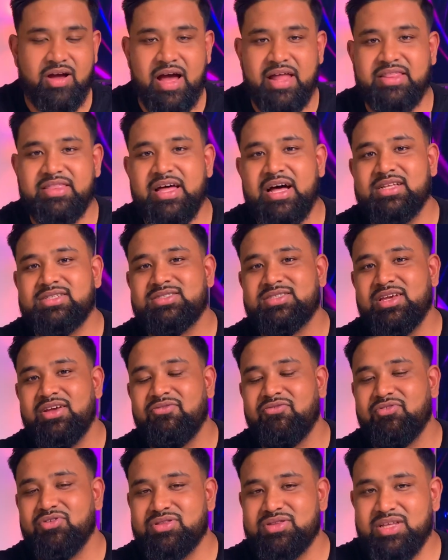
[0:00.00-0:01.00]
And that's
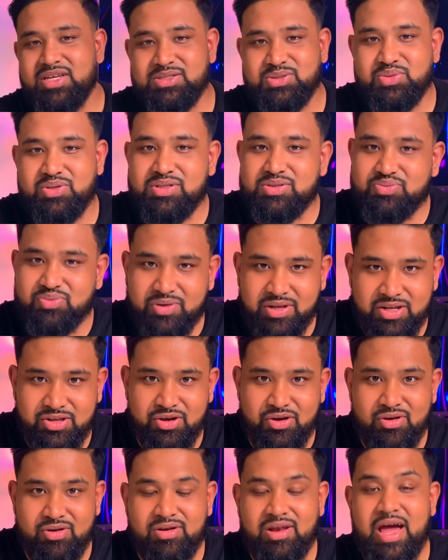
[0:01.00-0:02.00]
it for this week's
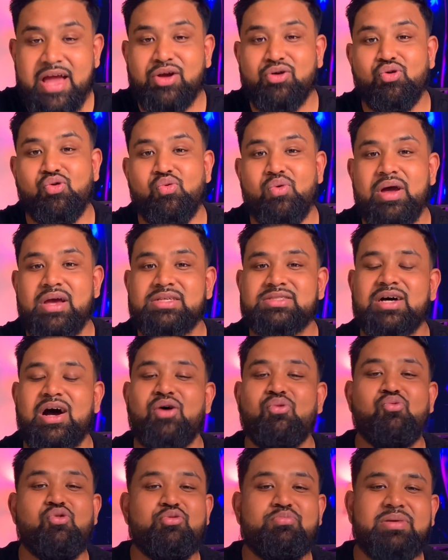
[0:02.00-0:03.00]
video. Like always, I
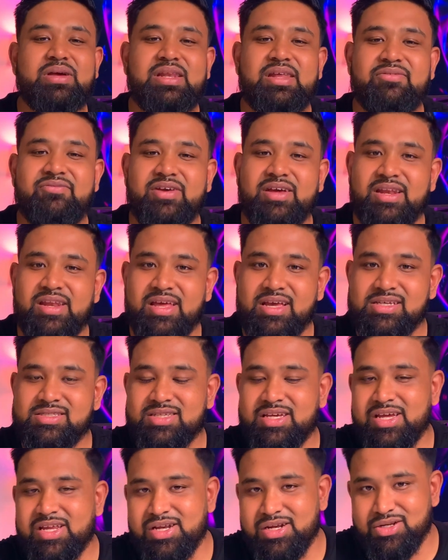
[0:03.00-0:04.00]
will be leaving links
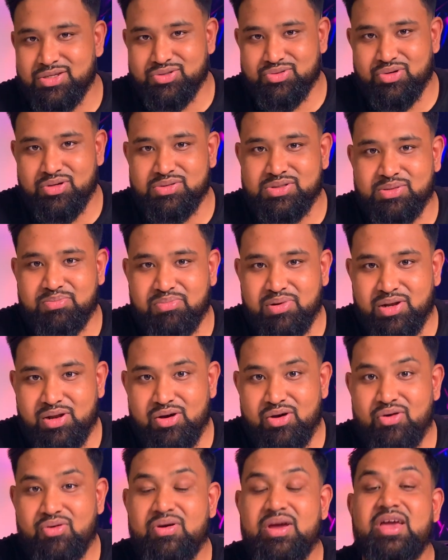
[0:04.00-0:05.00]
in the description
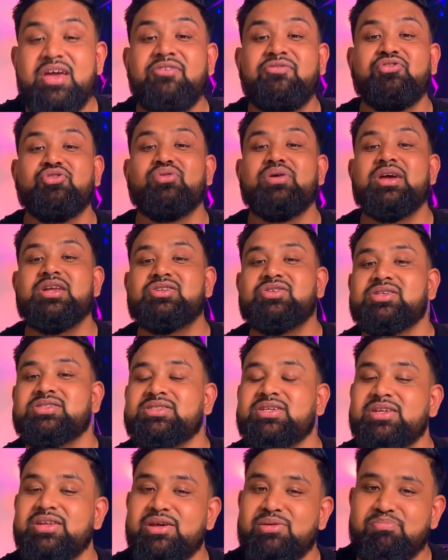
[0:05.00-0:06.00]
below if you're
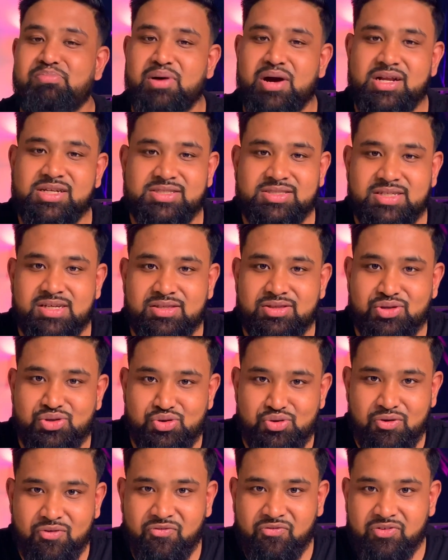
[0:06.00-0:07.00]
interested in purchasing the
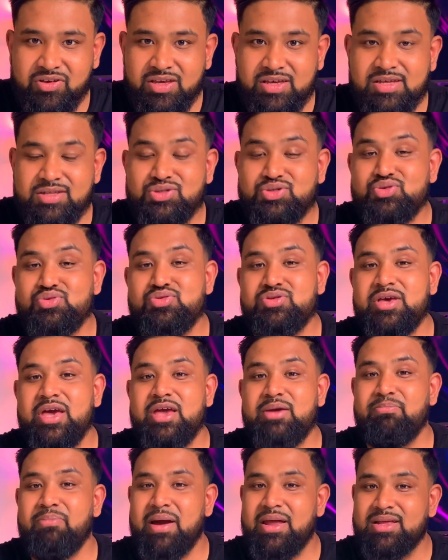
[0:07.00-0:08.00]
Eufy
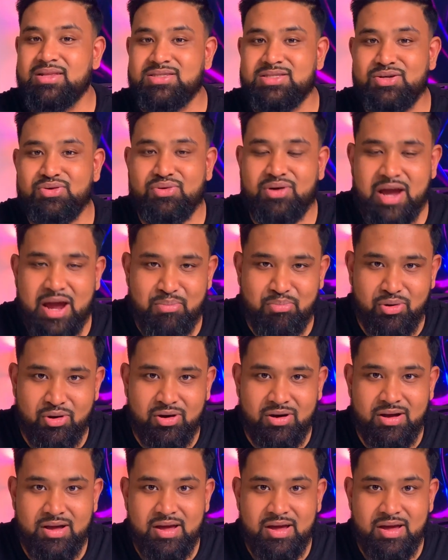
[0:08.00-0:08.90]
2K Pan and Tilt camera.